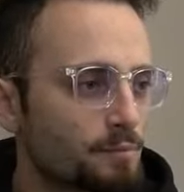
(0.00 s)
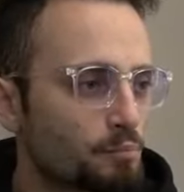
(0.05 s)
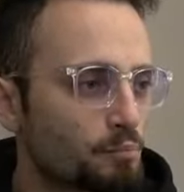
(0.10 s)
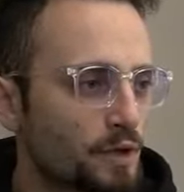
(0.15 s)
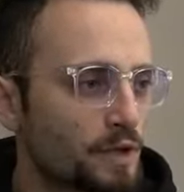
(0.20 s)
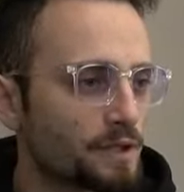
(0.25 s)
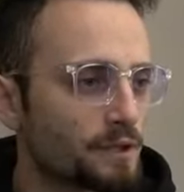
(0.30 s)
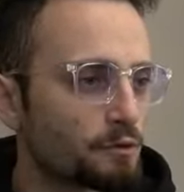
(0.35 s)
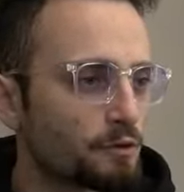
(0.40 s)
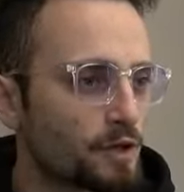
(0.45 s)

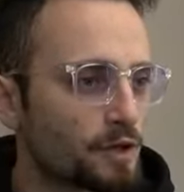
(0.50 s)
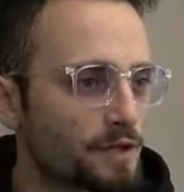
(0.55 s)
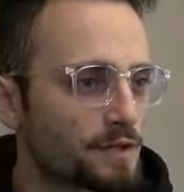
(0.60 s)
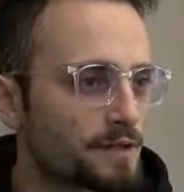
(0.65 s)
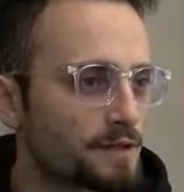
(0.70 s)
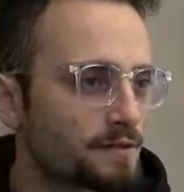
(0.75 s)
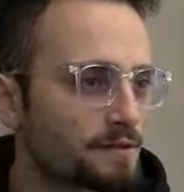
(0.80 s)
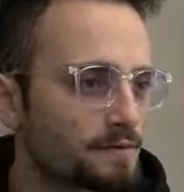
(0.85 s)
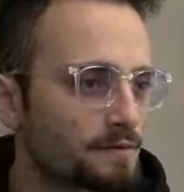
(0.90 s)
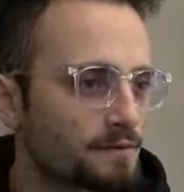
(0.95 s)
Bring the
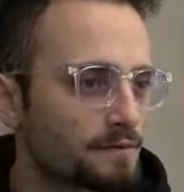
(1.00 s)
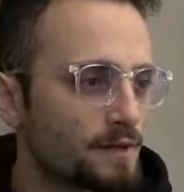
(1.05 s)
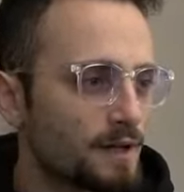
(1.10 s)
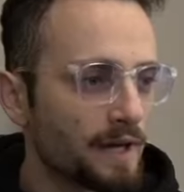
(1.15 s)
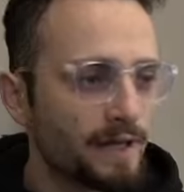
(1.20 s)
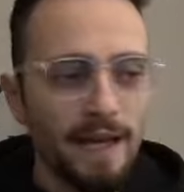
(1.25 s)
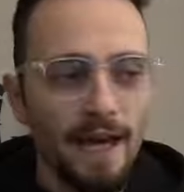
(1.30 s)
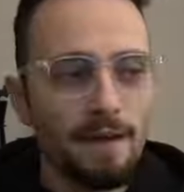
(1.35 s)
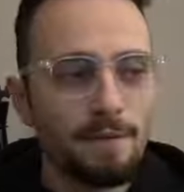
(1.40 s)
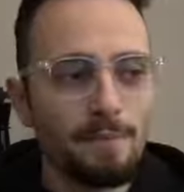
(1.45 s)
rooks.
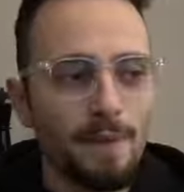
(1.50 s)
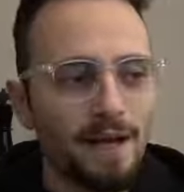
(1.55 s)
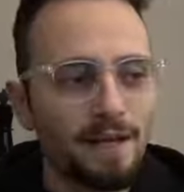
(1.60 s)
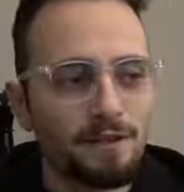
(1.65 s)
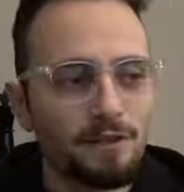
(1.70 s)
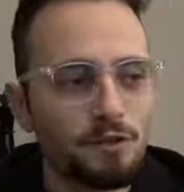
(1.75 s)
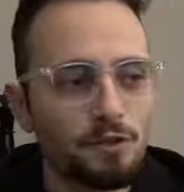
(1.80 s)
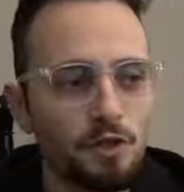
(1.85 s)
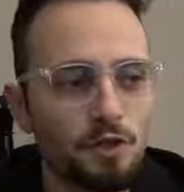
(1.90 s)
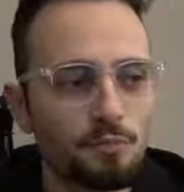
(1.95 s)
Again,
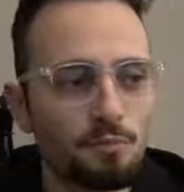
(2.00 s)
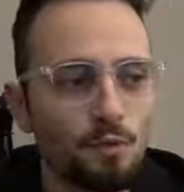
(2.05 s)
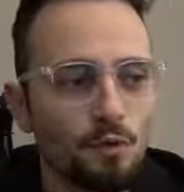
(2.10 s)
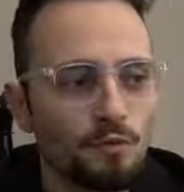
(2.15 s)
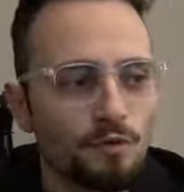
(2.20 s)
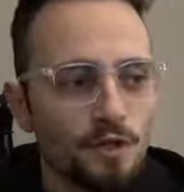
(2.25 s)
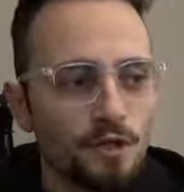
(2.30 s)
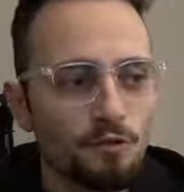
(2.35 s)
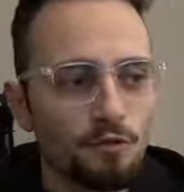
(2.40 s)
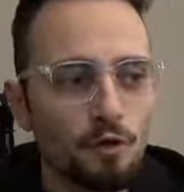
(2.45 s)
Magnus just
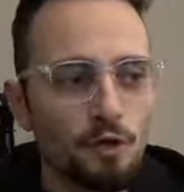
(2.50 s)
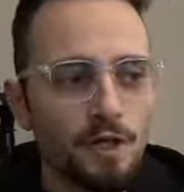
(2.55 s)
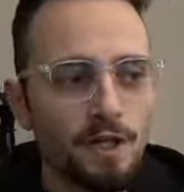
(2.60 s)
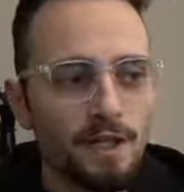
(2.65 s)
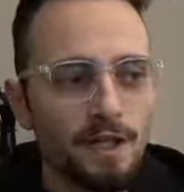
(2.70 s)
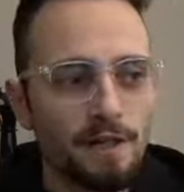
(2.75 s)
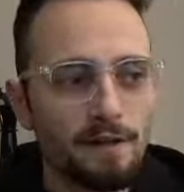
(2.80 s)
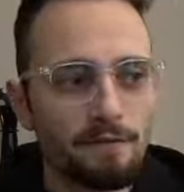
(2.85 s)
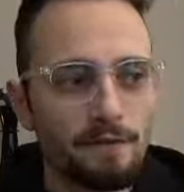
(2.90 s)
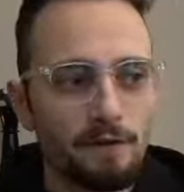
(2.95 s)
moves his rook in
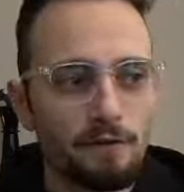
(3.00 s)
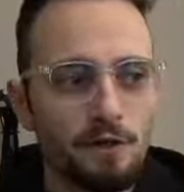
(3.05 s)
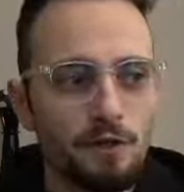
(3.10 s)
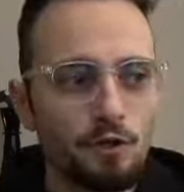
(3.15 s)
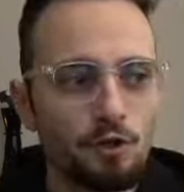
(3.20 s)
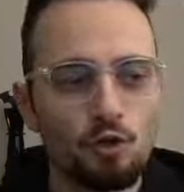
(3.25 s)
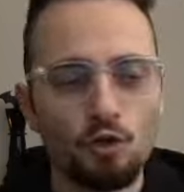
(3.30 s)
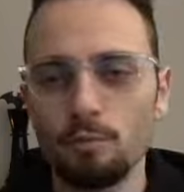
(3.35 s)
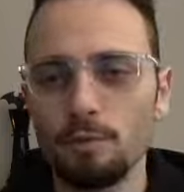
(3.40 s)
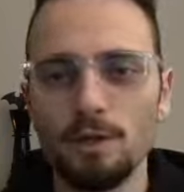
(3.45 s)
like a very
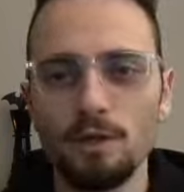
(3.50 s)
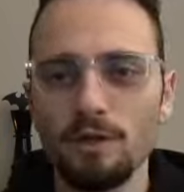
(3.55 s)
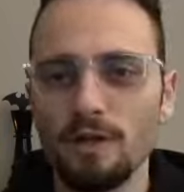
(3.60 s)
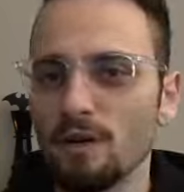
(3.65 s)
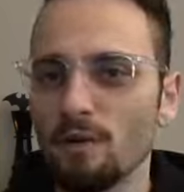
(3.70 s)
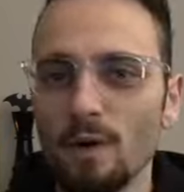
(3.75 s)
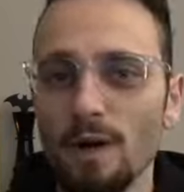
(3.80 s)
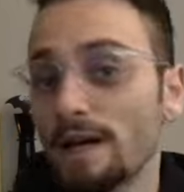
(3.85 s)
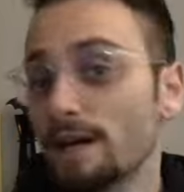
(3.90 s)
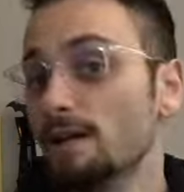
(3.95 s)

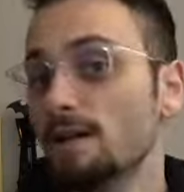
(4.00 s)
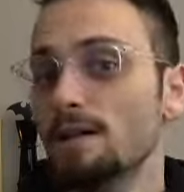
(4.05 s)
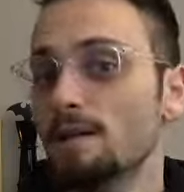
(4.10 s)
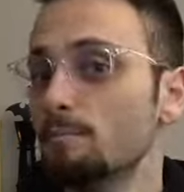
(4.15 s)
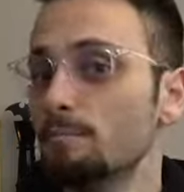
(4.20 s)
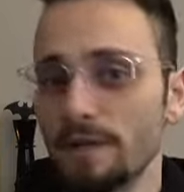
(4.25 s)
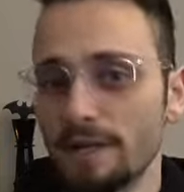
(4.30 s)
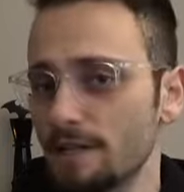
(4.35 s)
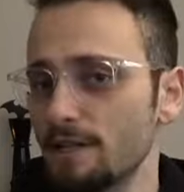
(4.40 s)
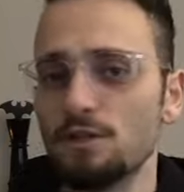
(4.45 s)
stupid-looking way.
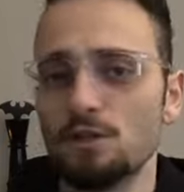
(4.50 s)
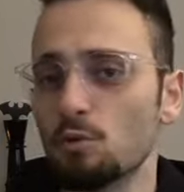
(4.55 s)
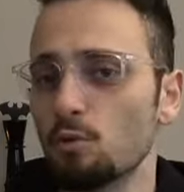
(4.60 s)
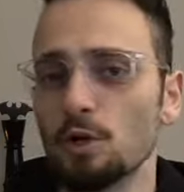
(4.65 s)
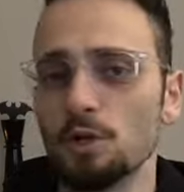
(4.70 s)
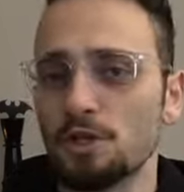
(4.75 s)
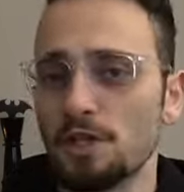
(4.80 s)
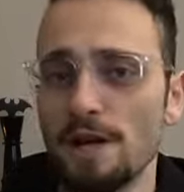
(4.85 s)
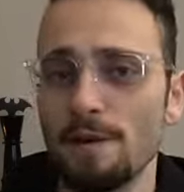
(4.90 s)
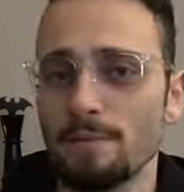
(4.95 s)
But he's the
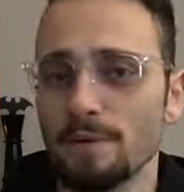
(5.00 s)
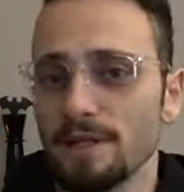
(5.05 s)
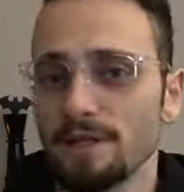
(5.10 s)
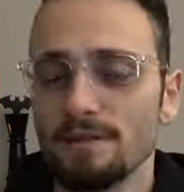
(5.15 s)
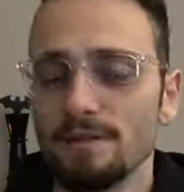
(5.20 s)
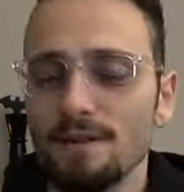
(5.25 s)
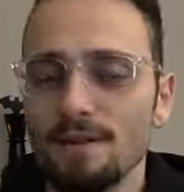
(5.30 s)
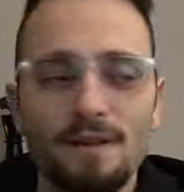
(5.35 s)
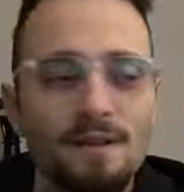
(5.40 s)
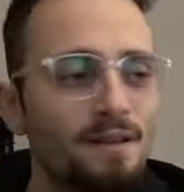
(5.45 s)
world champion.
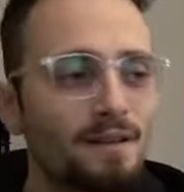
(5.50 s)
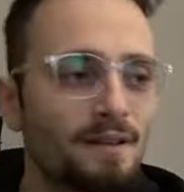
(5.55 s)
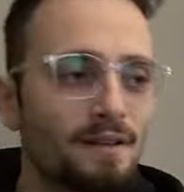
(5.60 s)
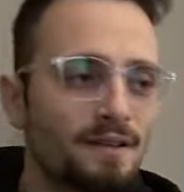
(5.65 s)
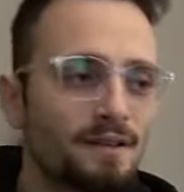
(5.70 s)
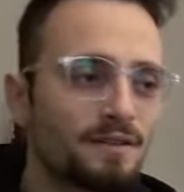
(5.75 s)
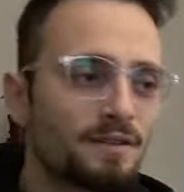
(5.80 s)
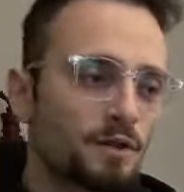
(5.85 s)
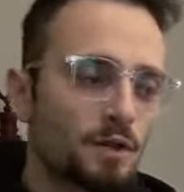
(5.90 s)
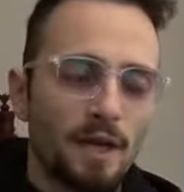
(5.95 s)

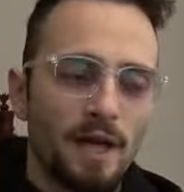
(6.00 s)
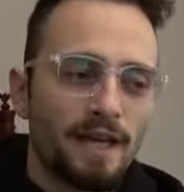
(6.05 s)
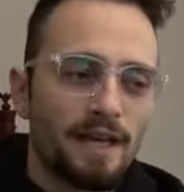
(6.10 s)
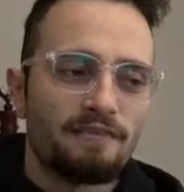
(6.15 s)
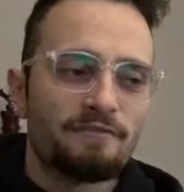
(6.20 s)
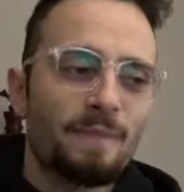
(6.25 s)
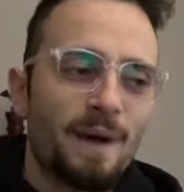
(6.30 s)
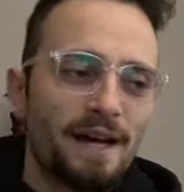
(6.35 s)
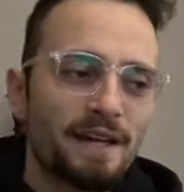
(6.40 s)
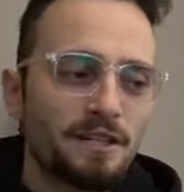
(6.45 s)
So, like,
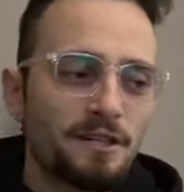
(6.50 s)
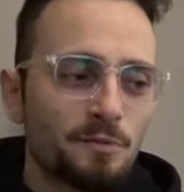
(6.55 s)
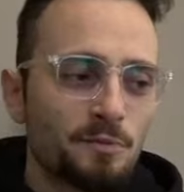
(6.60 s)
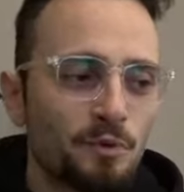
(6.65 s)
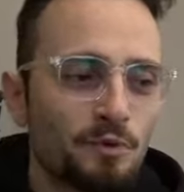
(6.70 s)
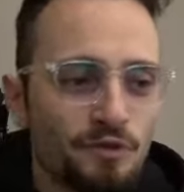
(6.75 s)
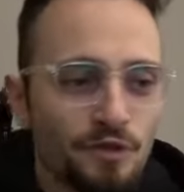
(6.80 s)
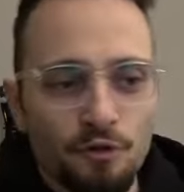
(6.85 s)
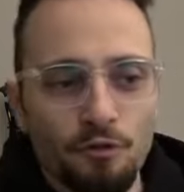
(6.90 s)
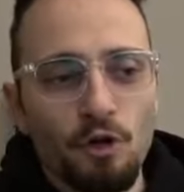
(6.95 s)
if Magnus
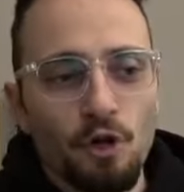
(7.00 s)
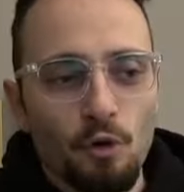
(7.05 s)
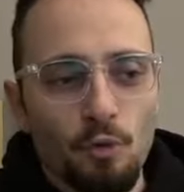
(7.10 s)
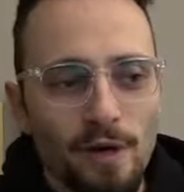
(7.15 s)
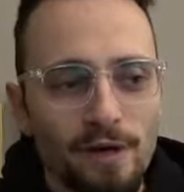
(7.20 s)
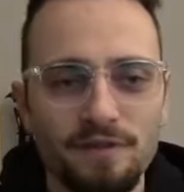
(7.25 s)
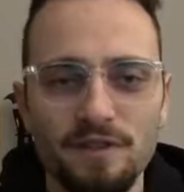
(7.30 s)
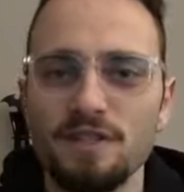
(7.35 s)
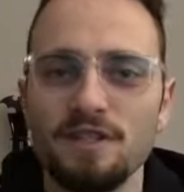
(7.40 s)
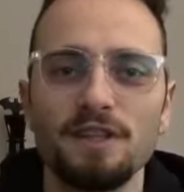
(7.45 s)
moves the rook, we
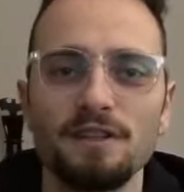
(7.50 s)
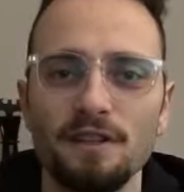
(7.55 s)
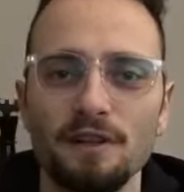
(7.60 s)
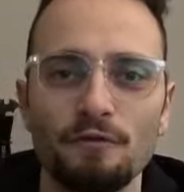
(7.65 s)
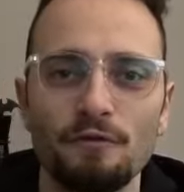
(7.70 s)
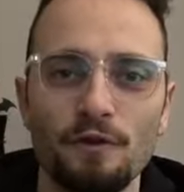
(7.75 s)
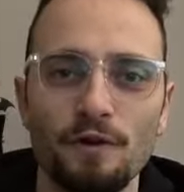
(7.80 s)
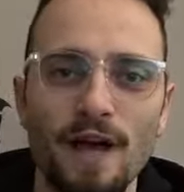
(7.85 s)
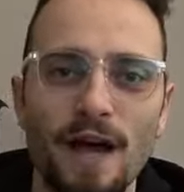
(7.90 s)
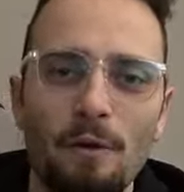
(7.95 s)
have to sit there
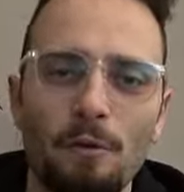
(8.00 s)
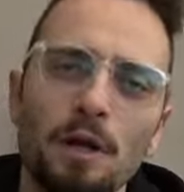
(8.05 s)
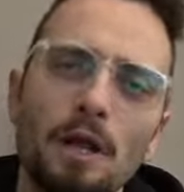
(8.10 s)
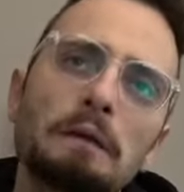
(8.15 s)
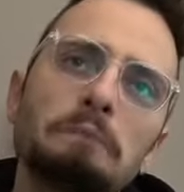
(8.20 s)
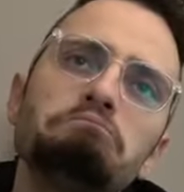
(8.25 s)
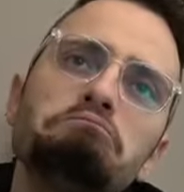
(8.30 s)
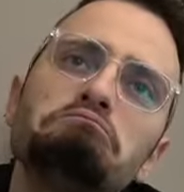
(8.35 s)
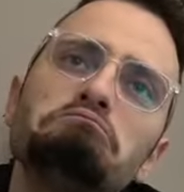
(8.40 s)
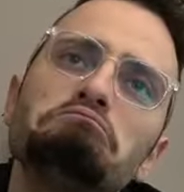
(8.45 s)
for an hour
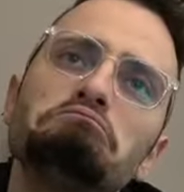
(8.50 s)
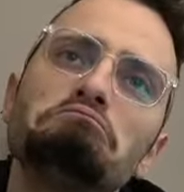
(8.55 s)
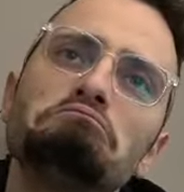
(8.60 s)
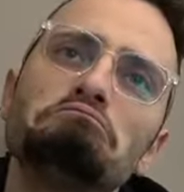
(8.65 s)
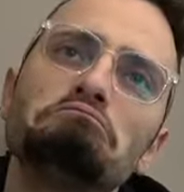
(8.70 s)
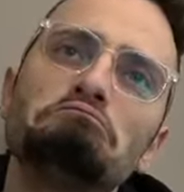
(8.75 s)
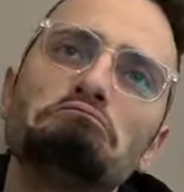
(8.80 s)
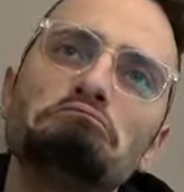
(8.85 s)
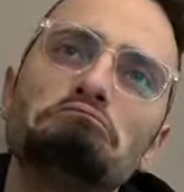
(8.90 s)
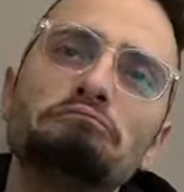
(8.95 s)
like,
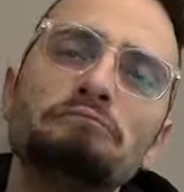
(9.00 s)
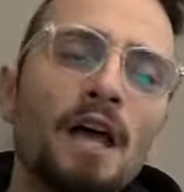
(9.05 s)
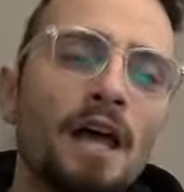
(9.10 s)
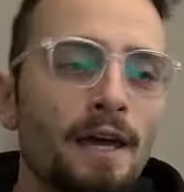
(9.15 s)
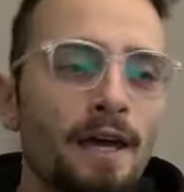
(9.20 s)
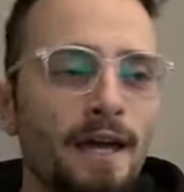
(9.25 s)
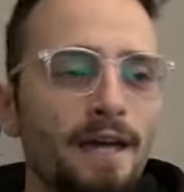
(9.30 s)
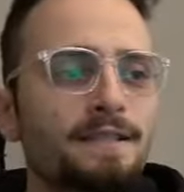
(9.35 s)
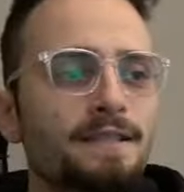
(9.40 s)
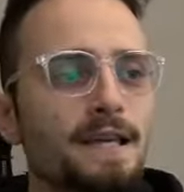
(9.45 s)
hmm.
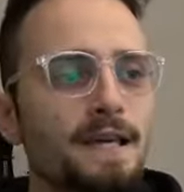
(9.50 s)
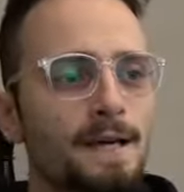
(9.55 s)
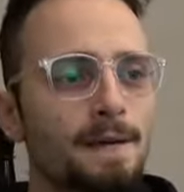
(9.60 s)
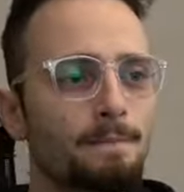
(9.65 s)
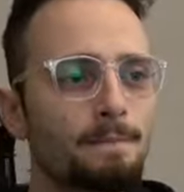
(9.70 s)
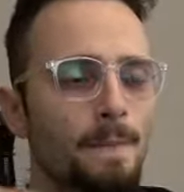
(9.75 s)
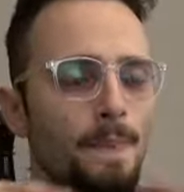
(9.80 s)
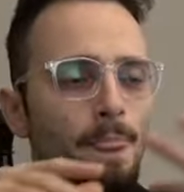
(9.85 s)
It's like,